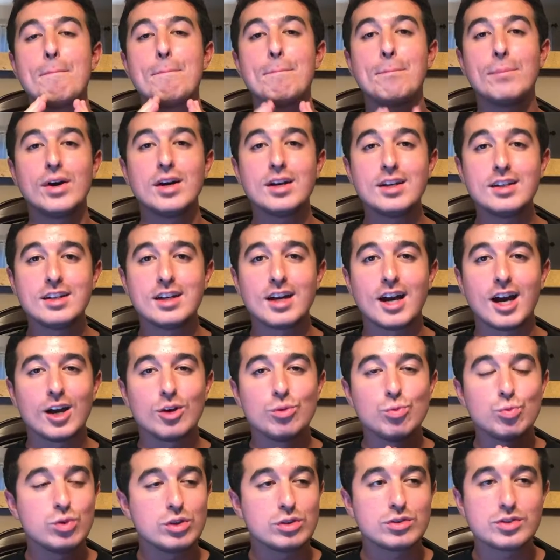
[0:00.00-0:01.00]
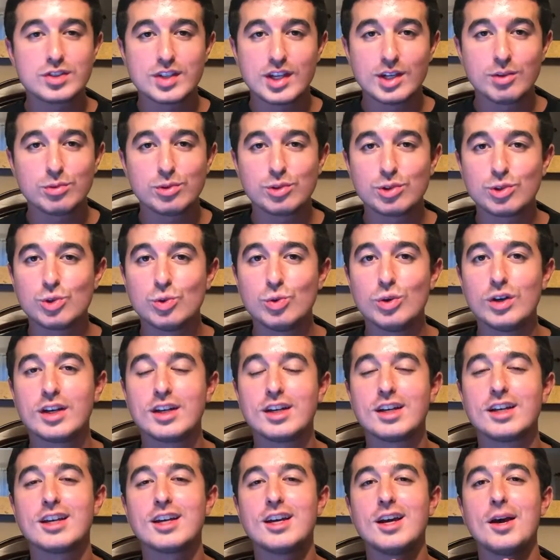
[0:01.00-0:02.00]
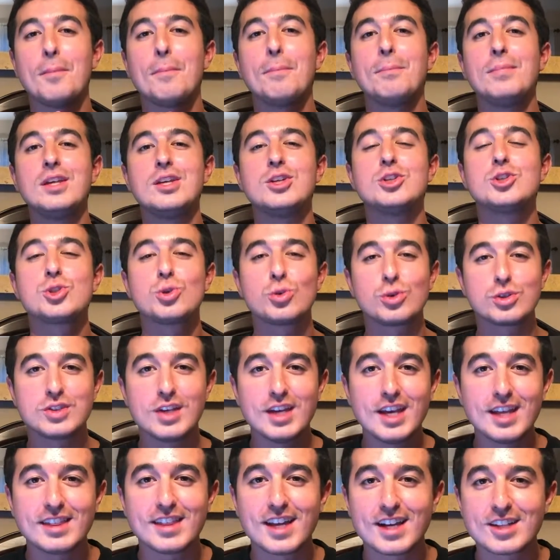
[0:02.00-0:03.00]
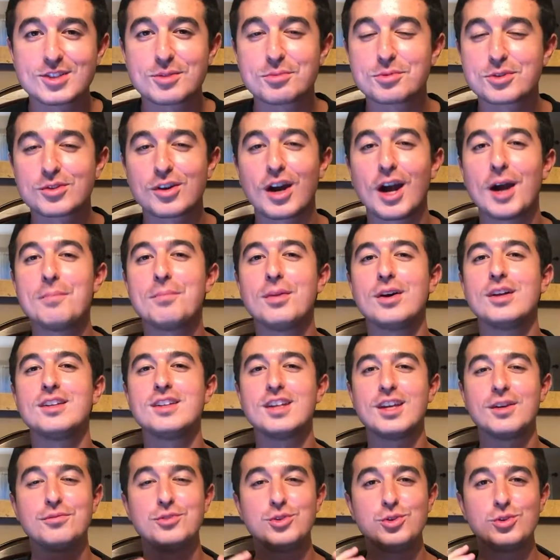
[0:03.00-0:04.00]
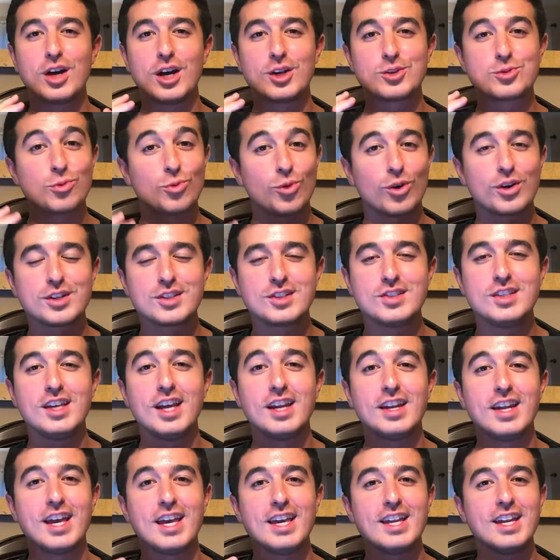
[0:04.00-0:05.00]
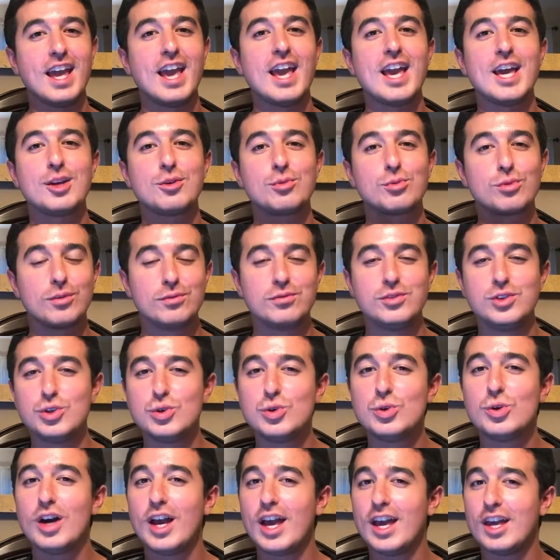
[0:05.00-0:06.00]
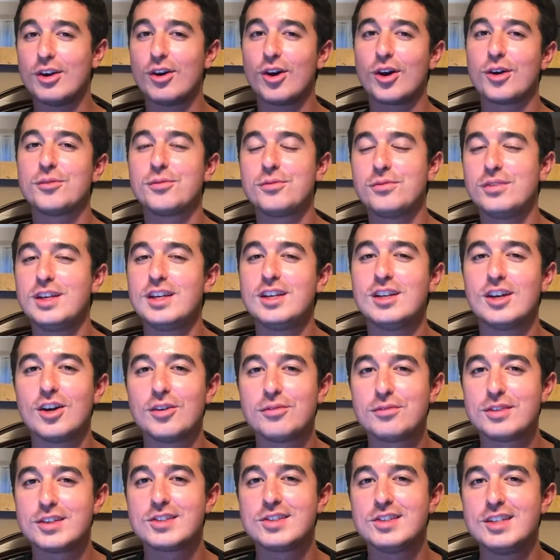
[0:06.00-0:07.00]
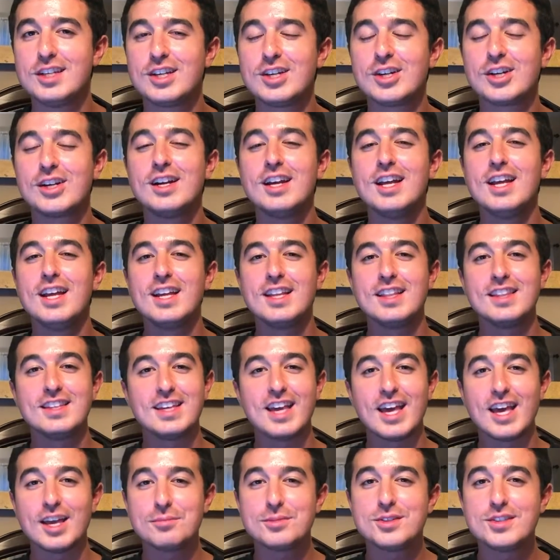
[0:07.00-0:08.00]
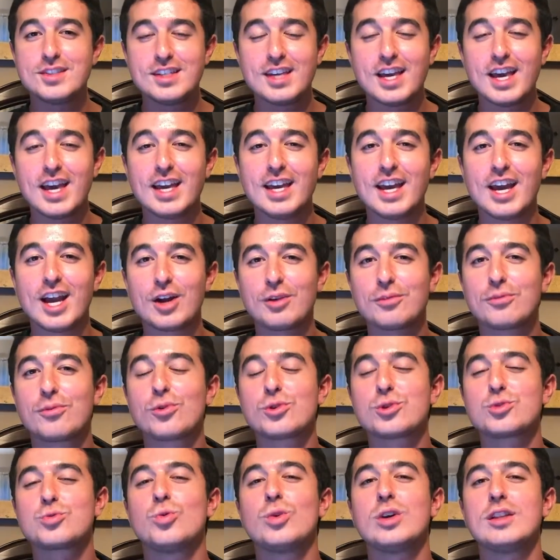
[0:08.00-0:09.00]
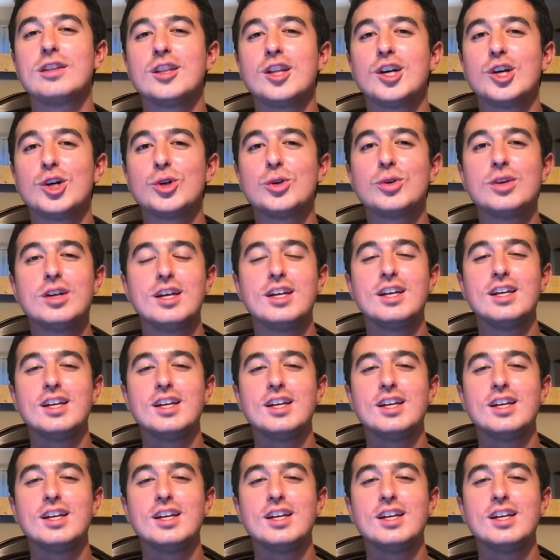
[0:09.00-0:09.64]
But I will say real quick, be sure to hit that subscribe button if you guys want to see an in-hand review and on feet of this sneaker, the MCA Air Force 1 Low.